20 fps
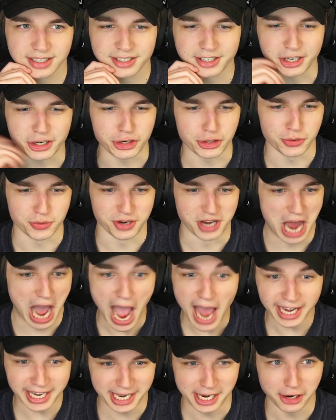Did you
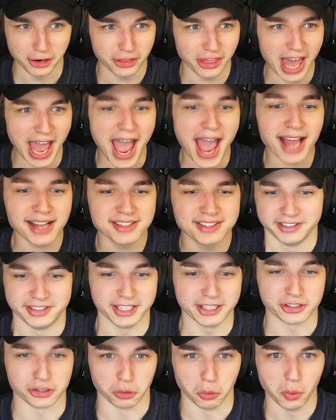not hear that?
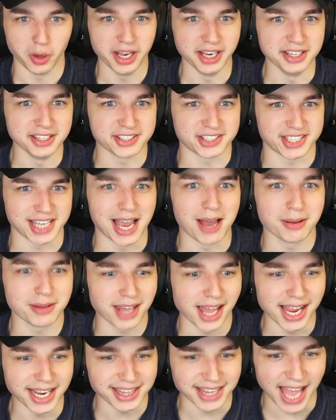Does wind sound
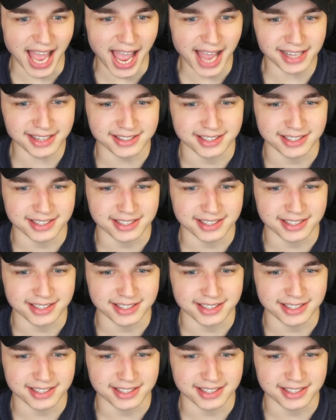like that?